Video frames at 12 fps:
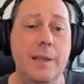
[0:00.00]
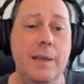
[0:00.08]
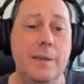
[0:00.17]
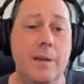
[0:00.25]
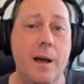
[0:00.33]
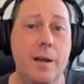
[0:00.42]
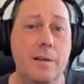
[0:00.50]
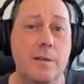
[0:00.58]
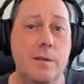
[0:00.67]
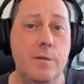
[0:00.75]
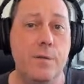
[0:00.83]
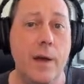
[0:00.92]
is a
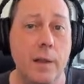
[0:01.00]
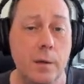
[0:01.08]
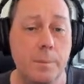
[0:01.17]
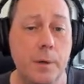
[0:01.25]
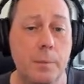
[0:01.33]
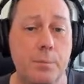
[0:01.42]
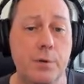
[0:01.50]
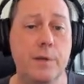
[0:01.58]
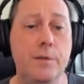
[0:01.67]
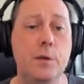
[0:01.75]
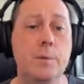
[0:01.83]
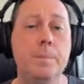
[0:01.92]
developer
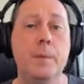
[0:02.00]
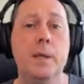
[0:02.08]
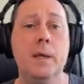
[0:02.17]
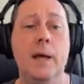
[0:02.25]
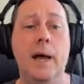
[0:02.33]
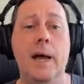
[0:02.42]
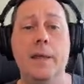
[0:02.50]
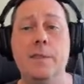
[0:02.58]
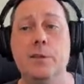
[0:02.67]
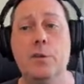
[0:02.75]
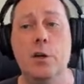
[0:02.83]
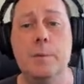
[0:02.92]
preview, and
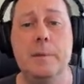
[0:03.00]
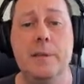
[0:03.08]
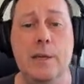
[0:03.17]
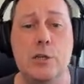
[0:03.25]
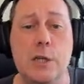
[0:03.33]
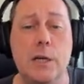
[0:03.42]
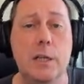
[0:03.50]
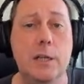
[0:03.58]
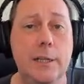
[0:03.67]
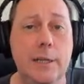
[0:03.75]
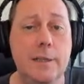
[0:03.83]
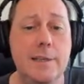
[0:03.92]
the documentation
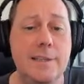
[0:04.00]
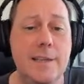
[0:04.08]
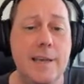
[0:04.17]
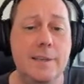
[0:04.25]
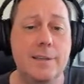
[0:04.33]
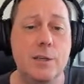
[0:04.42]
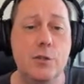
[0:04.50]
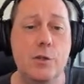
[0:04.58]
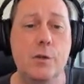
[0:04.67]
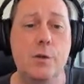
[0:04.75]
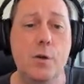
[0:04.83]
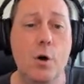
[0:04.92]
clearly states it
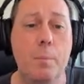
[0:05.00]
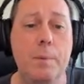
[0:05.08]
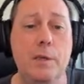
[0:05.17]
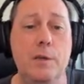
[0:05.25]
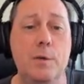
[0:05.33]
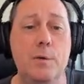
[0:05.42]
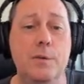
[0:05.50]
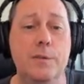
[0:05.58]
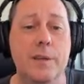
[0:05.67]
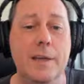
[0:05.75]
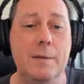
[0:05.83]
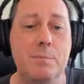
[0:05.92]
should not be
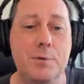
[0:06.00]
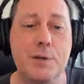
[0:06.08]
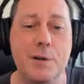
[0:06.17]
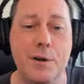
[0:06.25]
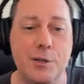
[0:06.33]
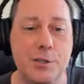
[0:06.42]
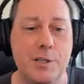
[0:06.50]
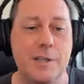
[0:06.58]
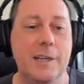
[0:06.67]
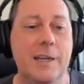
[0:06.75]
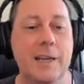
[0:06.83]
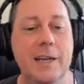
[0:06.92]
used in production
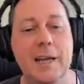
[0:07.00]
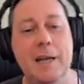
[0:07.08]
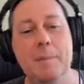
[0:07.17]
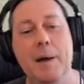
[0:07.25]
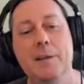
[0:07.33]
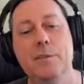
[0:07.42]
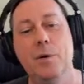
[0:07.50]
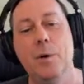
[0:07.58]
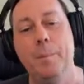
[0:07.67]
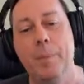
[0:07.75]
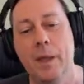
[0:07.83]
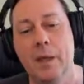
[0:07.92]
at
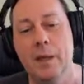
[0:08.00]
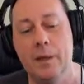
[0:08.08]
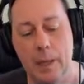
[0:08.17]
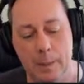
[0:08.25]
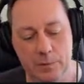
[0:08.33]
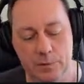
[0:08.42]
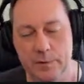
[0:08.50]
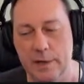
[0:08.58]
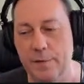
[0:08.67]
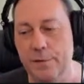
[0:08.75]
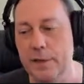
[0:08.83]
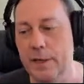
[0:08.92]
all. So
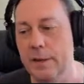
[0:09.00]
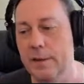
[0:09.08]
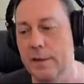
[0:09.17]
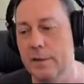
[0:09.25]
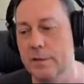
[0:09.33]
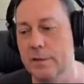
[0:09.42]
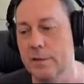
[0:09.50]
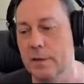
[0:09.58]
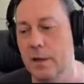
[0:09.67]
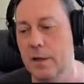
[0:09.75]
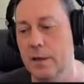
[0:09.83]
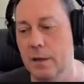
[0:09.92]
definitely,
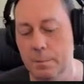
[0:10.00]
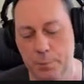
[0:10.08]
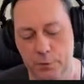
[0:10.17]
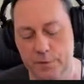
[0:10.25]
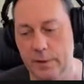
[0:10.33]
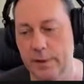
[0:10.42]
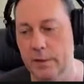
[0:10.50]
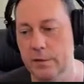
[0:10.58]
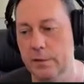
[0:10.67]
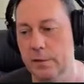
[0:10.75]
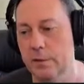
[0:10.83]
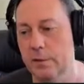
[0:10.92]
I'll post a link
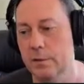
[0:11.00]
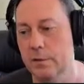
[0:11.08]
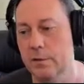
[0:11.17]
to